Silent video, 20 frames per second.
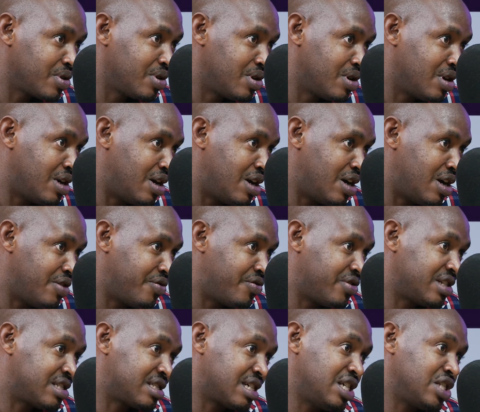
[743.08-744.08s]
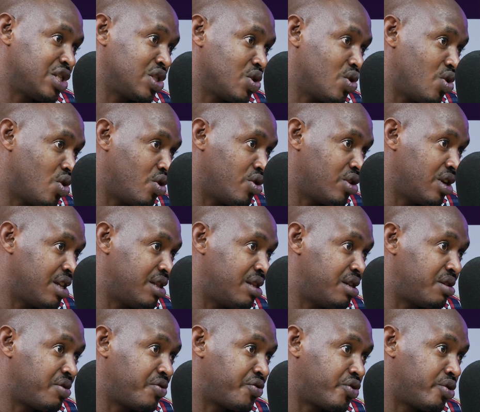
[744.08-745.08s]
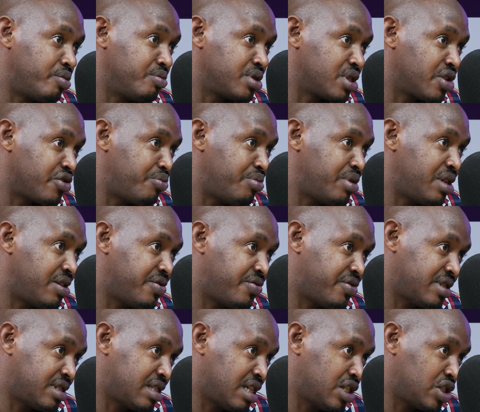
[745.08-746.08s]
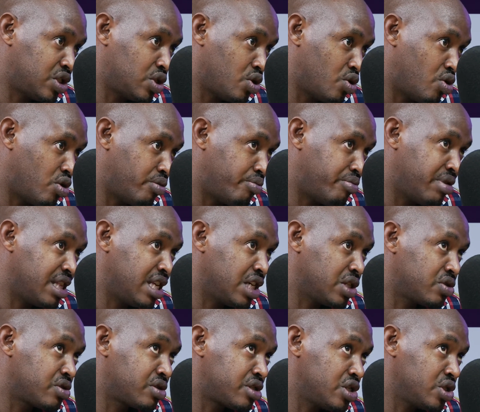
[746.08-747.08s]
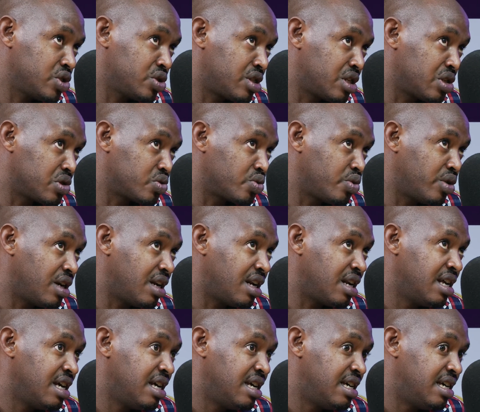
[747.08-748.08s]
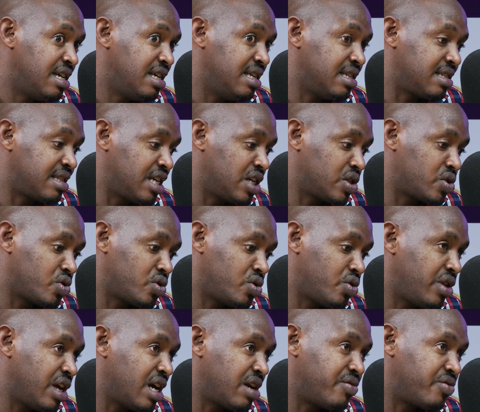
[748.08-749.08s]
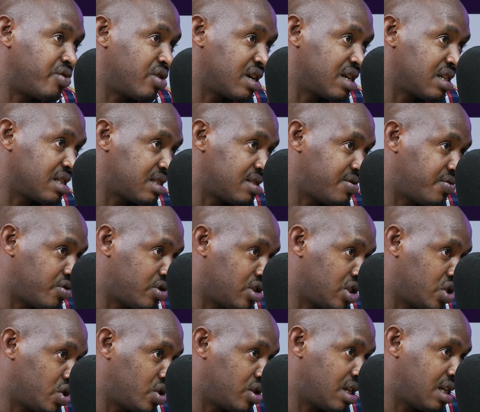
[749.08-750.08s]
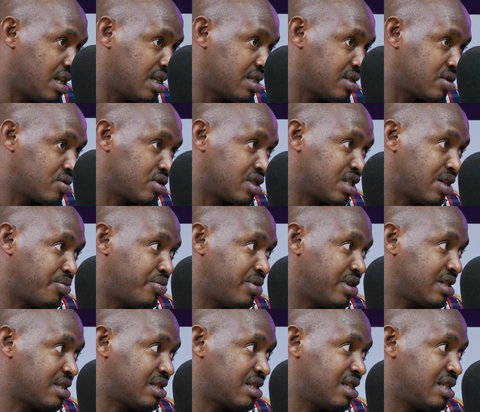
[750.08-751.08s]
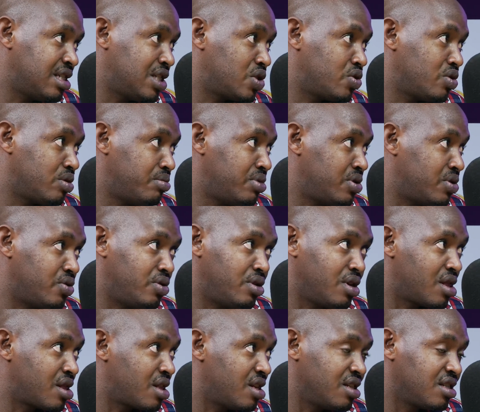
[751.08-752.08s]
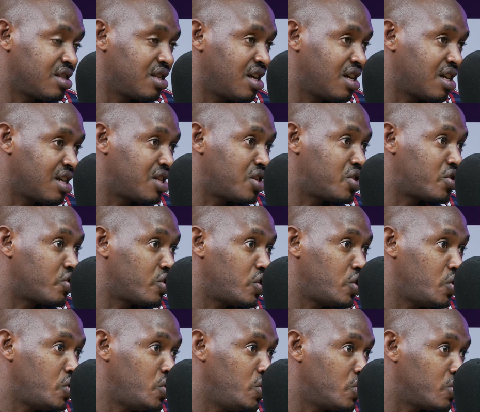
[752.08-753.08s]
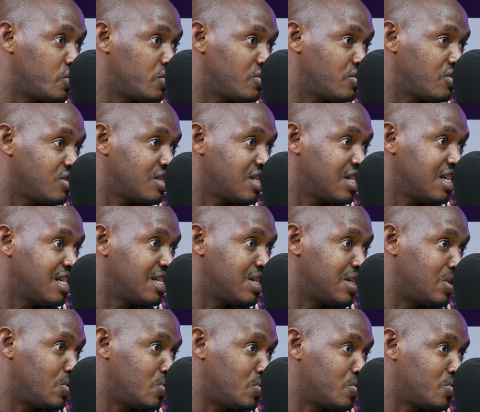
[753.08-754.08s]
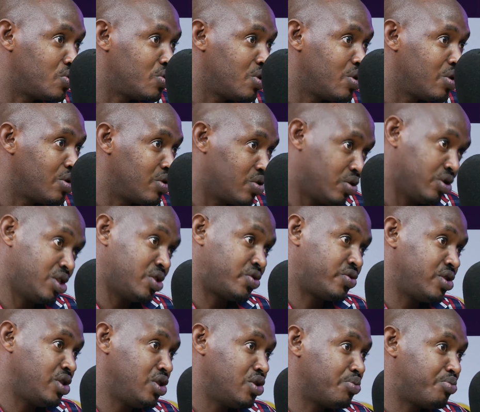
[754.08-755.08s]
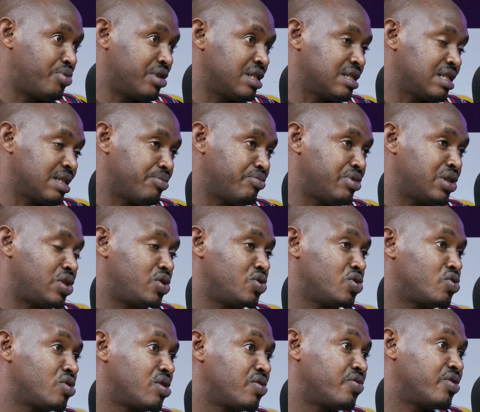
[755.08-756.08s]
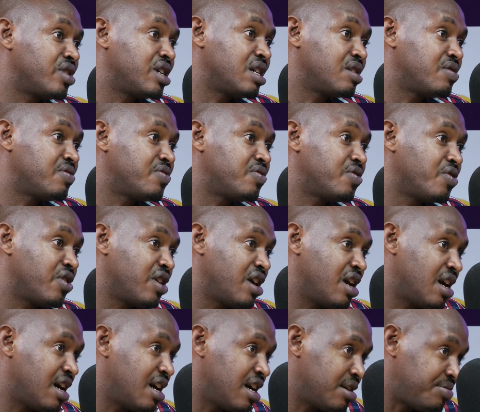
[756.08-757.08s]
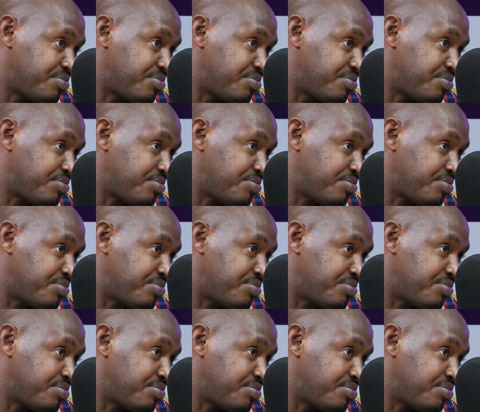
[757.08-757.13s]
emphasizing on, and the reforms have been emphasizing on. But the association as well is there to do the advocacy for the journalists. To some extent, it will be doing things like the trade unions do, not a trade union per se, but to advocate for their